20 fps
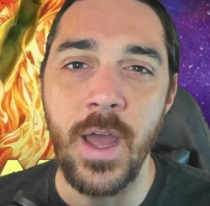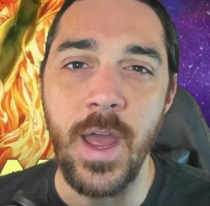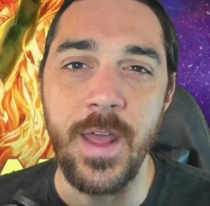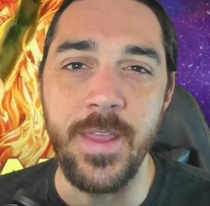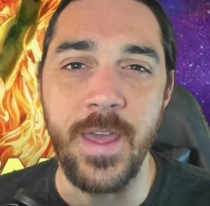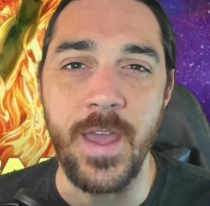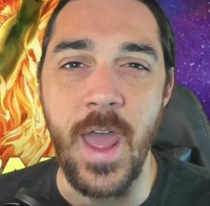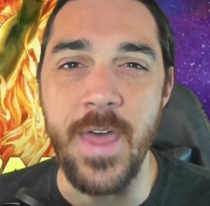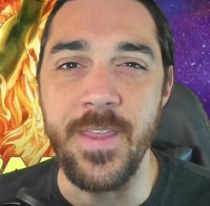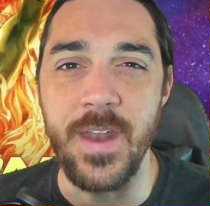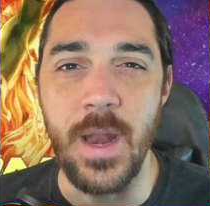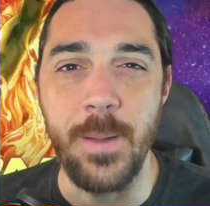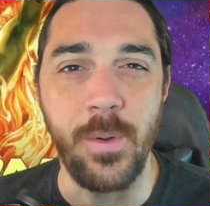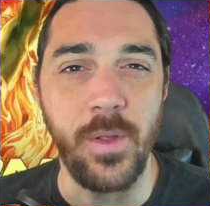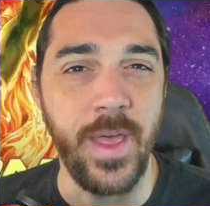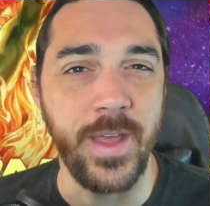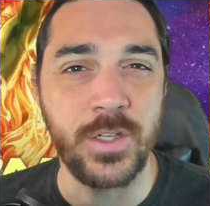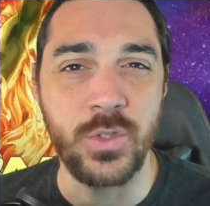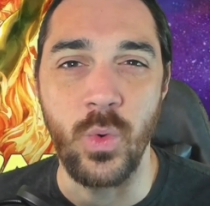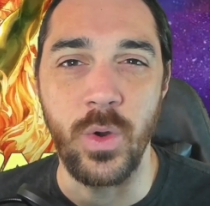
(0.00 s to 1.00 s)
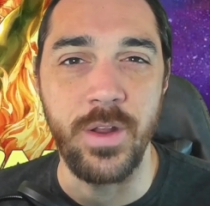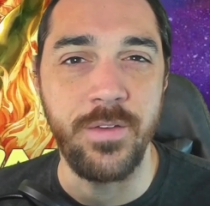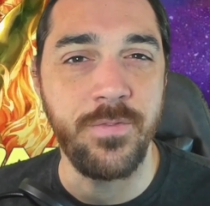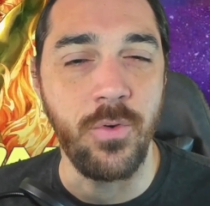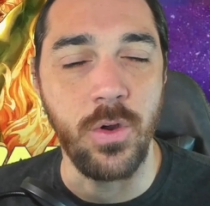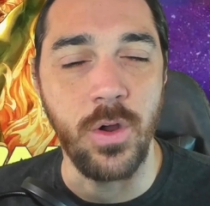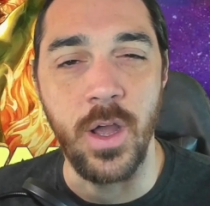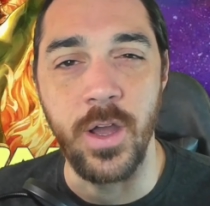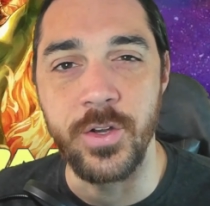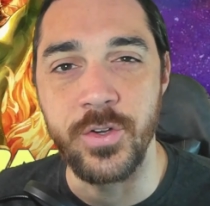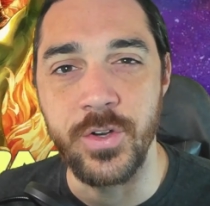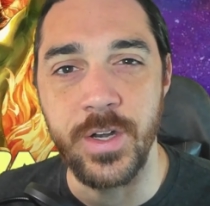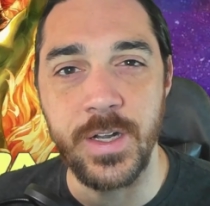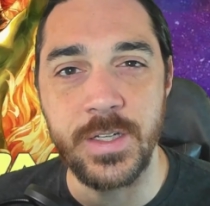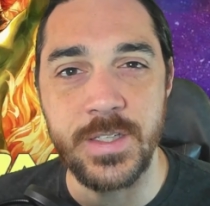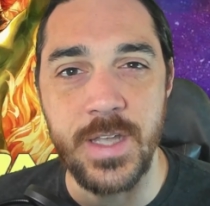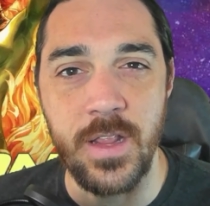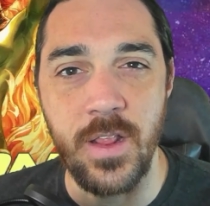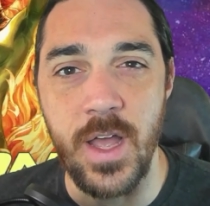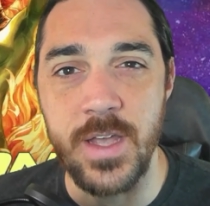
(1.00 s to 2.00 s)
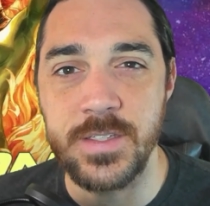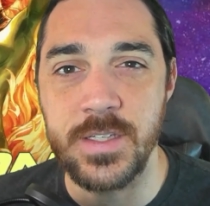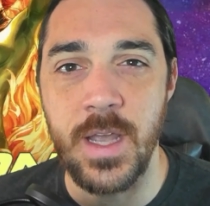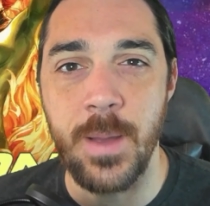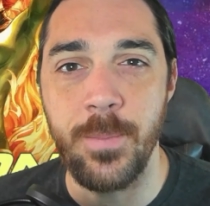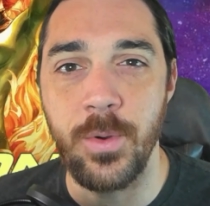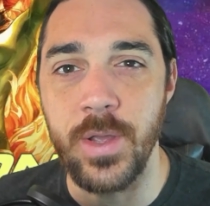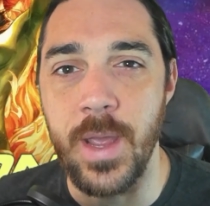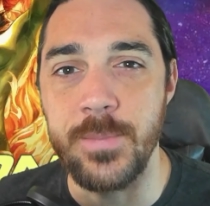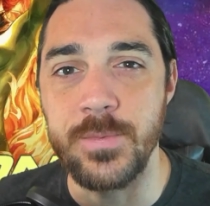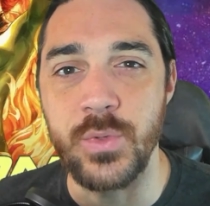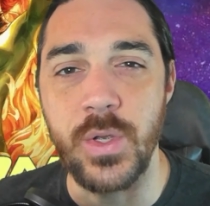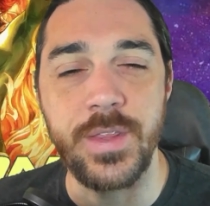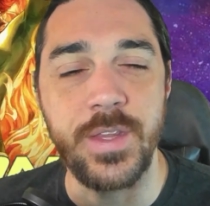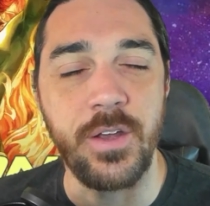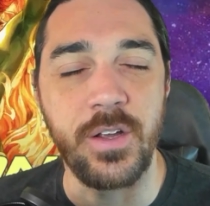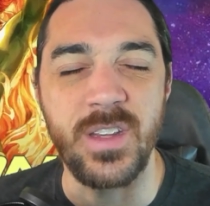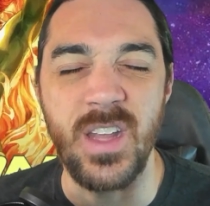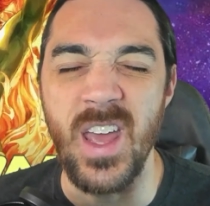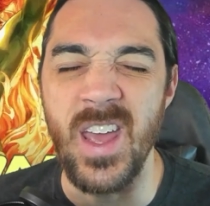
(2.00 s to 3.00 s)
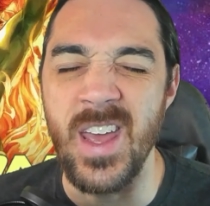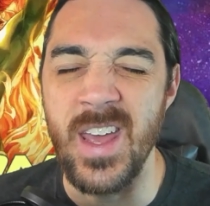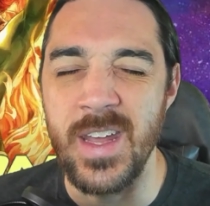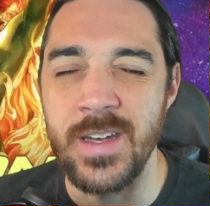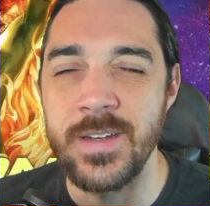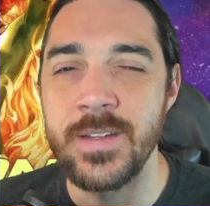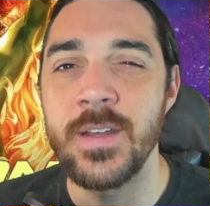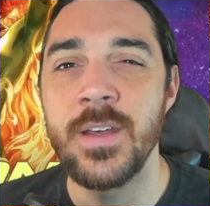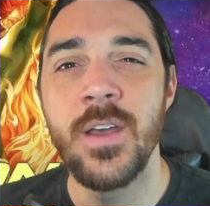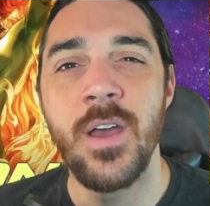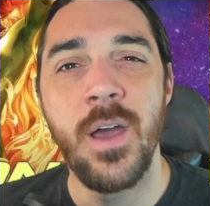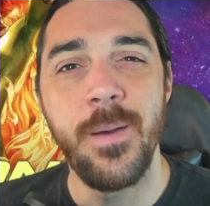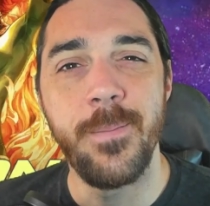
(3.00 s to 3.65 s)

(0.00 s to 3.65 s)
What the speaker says: I think I ended up at like 2,400 because I lost a couple games right there at the end.